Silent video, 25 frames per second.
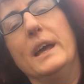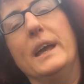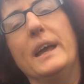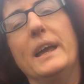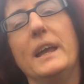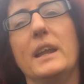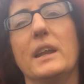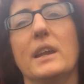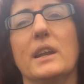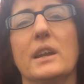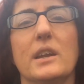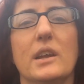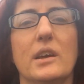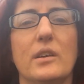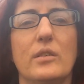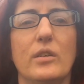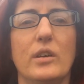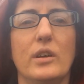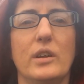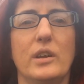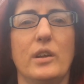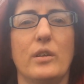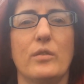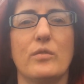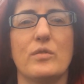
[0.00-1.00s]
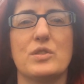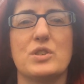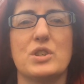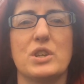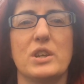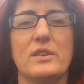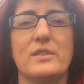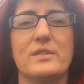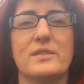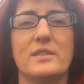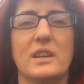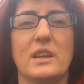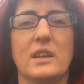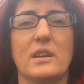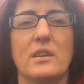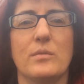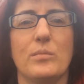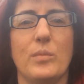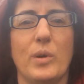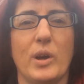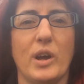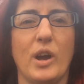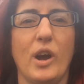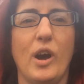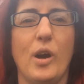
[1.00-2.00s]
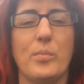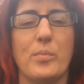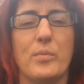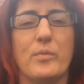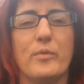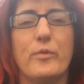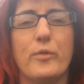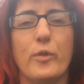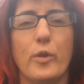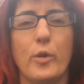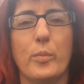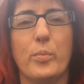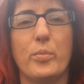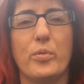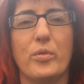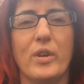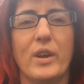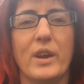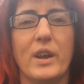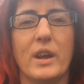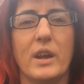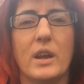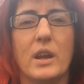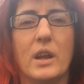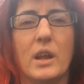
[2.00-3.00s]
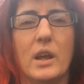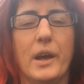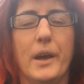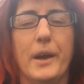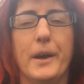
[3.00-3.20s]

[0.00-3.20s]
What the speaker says: in, you know, reducing my carbon footprint,